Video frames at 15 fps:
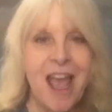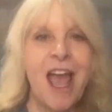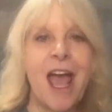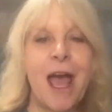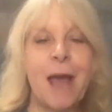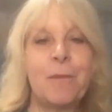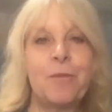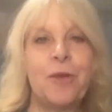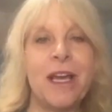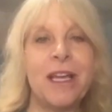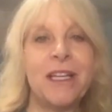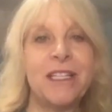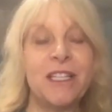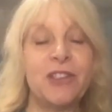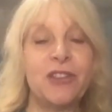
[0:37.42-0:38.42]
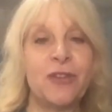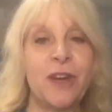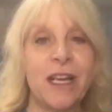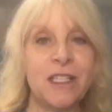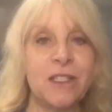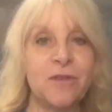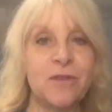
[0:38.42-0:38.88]
and branding
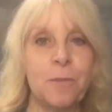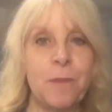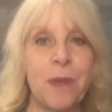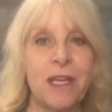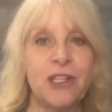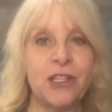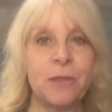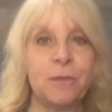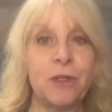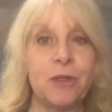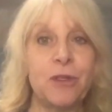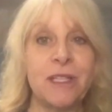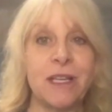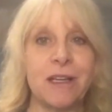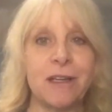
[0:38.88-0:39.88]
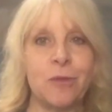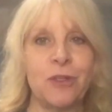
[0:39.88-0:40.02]
transformational music,